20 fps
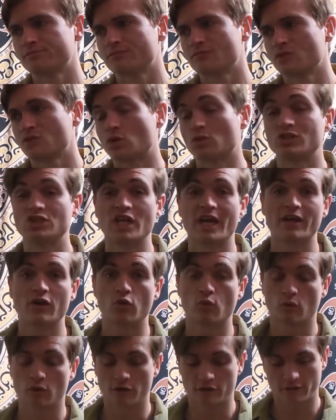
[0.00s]
so shadow
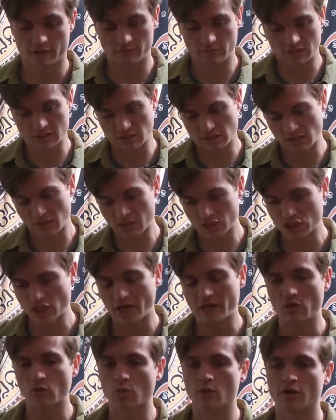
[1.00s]
work. There's a lot of
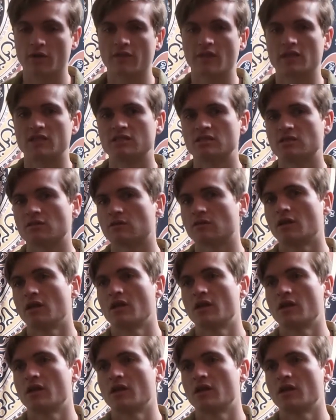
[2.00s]
shadow work that still